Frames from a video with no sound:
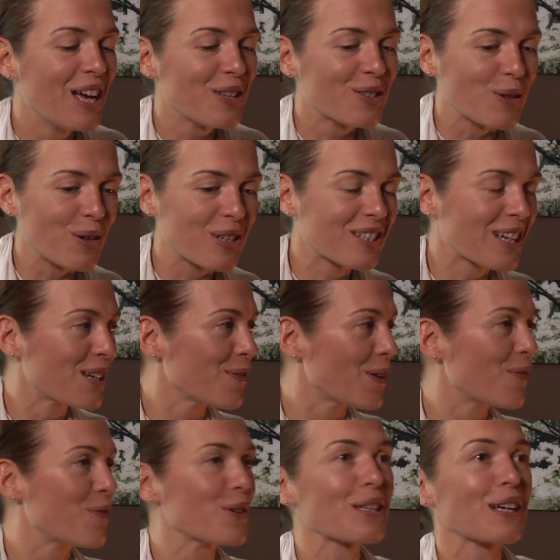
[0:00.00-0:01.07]
So
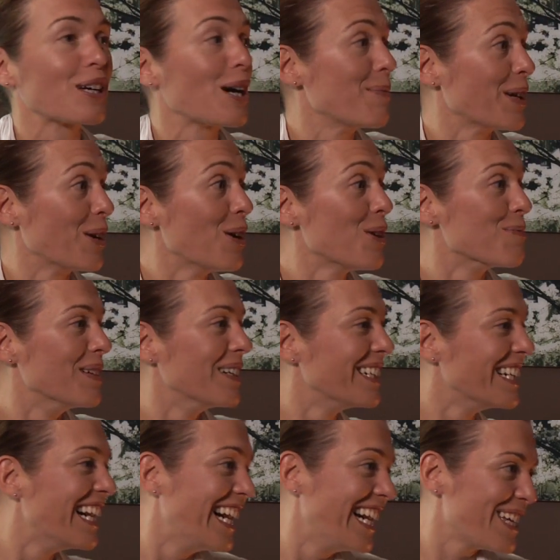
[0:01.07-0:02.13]
it feels like coming home,
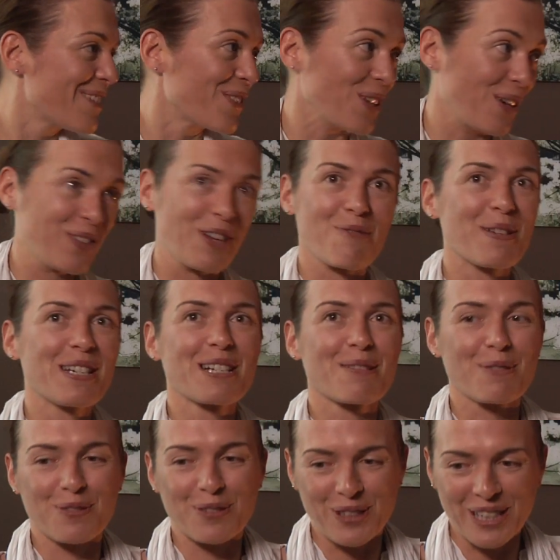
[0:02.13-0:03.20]
even though I've never been here
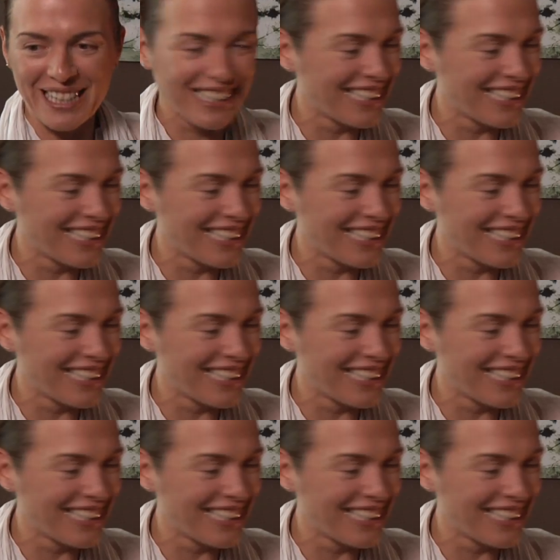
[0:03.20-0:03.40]
before.